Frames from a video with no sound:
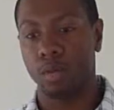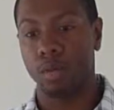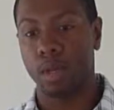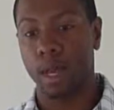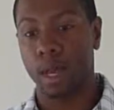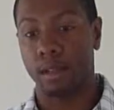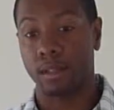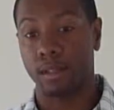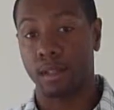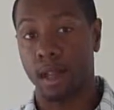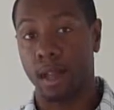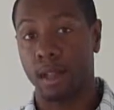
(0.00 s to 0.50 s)
the
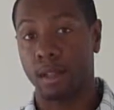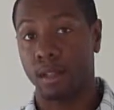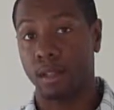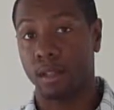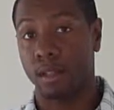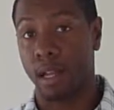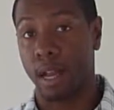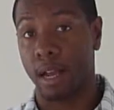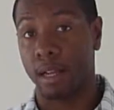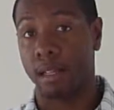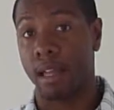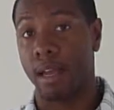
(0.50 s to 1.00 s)
$2,000 to
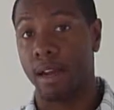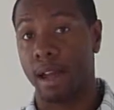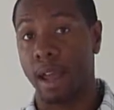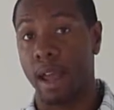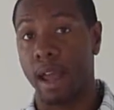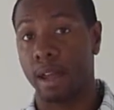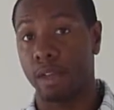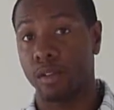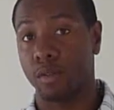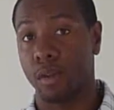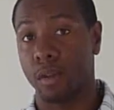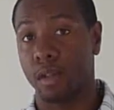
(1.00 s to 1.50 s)
lock down the
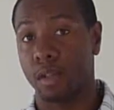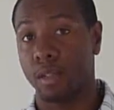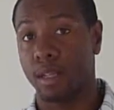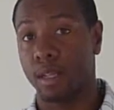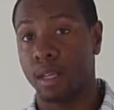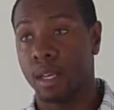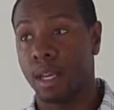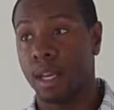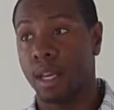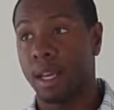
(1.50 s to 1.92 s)
address,